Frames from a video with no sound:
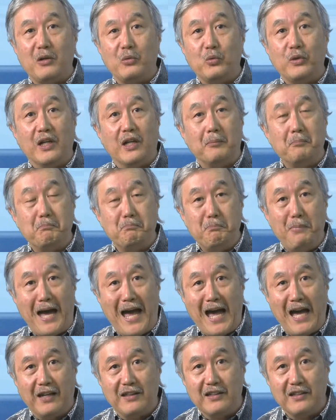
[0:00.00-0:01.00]
We are
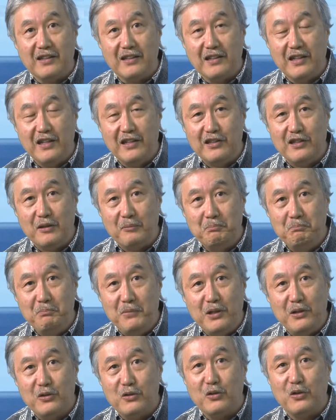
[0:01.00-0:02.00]
back in the
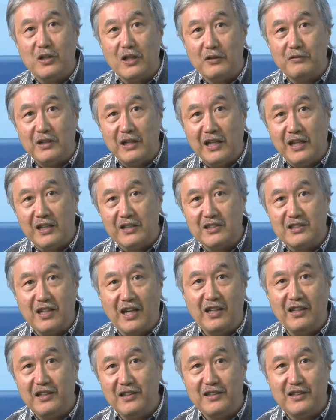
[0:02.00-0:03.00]
middle of an
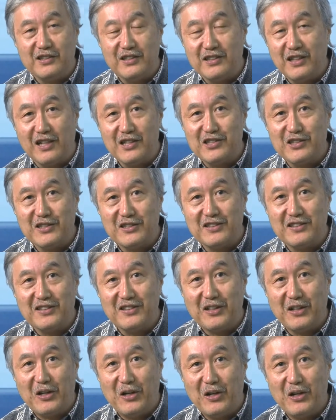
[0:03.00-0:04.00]
exciting discussion
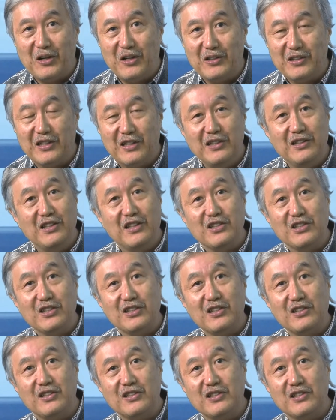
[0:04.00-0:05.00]
on
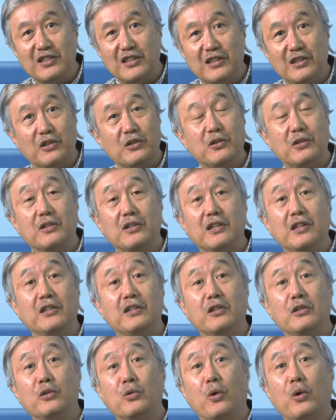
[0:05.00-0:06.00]
conditions in the, in
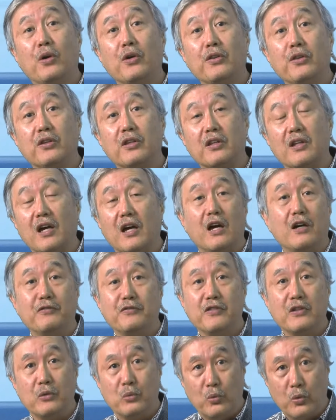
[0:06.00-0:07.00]
the north
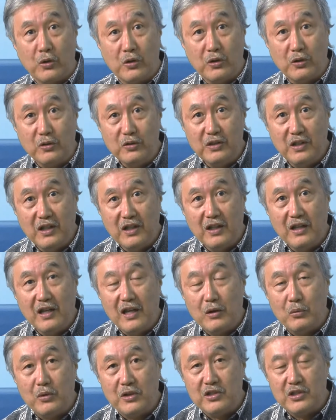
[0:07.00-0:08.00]
of the world,
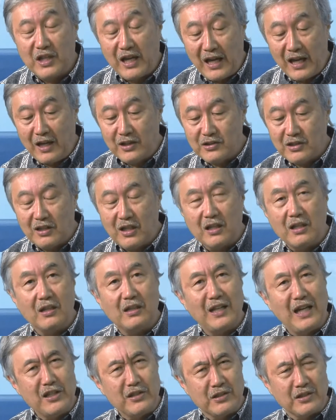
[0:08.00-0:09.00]
which has a lot of
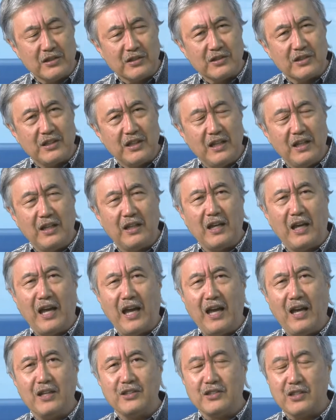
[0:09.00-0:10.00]
lessons. It
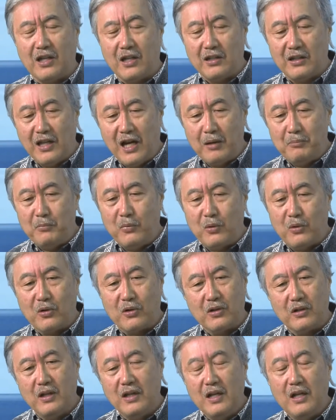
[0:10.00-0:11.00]
has a lot
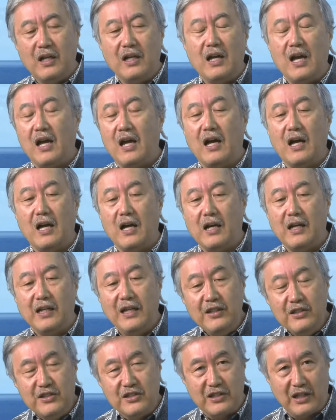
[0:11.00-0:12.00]
more uh,
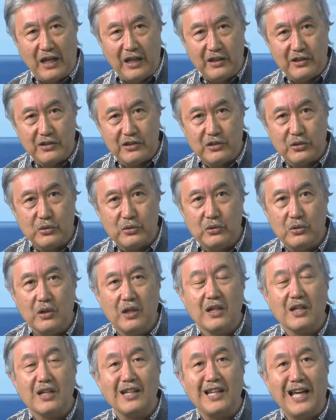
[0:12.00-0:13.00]
insights to
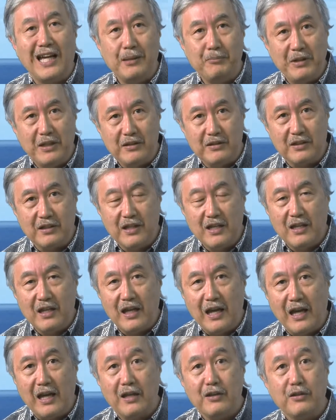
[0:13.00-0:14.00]
climate
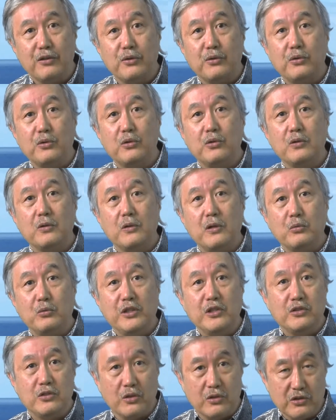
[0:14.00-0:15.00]
and through
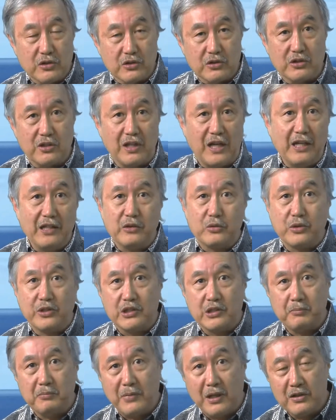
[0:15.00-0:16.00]
researchers like
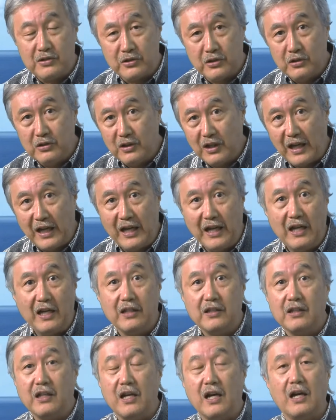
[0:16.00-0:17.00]
Chris Measure
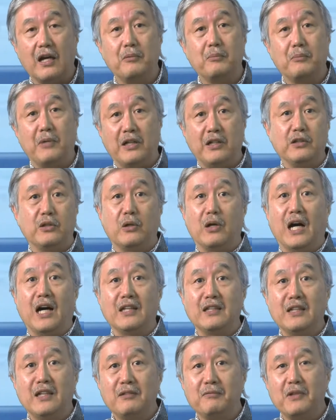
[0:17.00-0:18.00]
and uh, Mariko
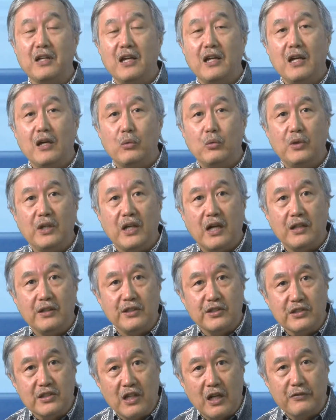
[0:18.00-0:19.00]
Hatta, we are
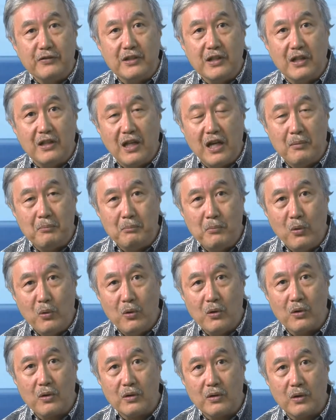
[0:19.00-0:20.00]
discovering a lot
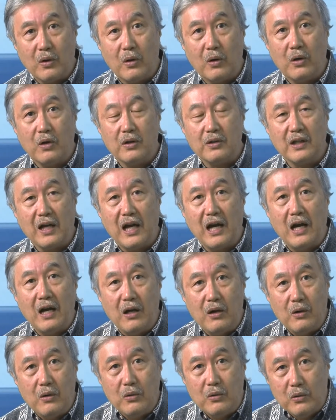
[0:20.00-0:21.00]
more on
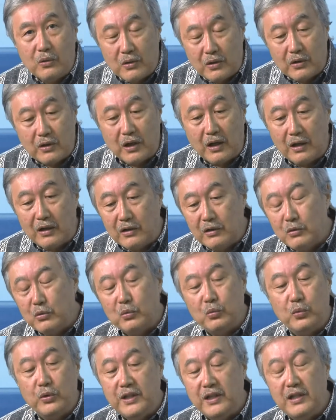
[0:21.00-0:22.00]
how uh,
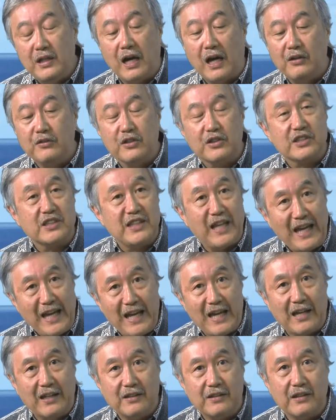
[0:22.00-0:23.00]
we
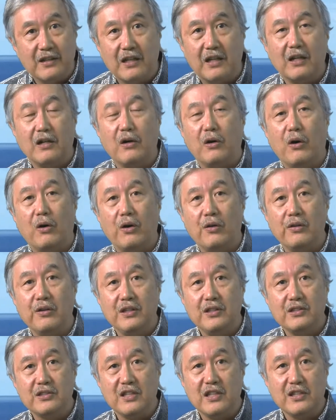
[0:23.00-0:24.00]
understand uh, all
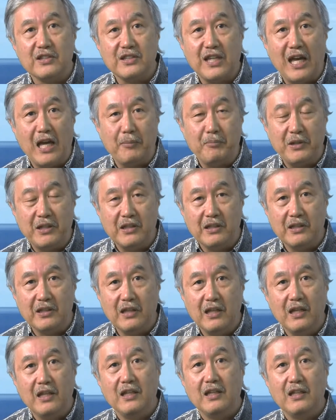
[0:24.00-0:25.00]
these things happening
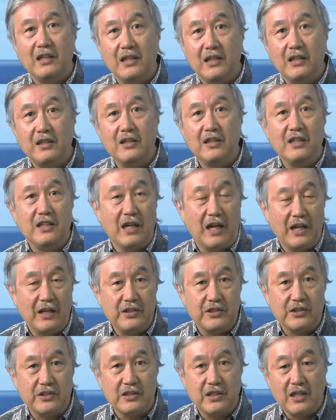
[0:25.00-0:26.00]
in the
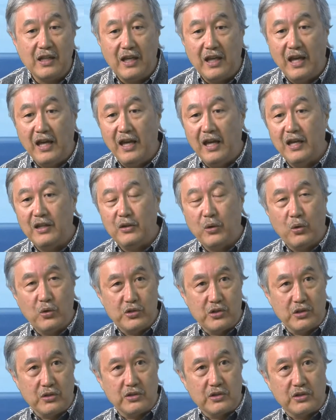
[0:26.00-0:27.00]
ice and
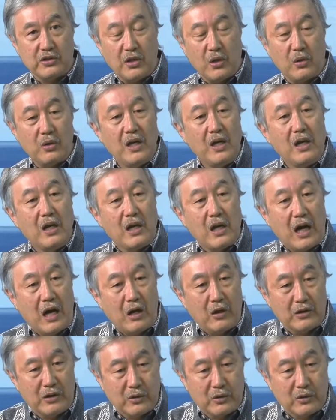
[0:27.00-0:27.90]
oceans. So I'll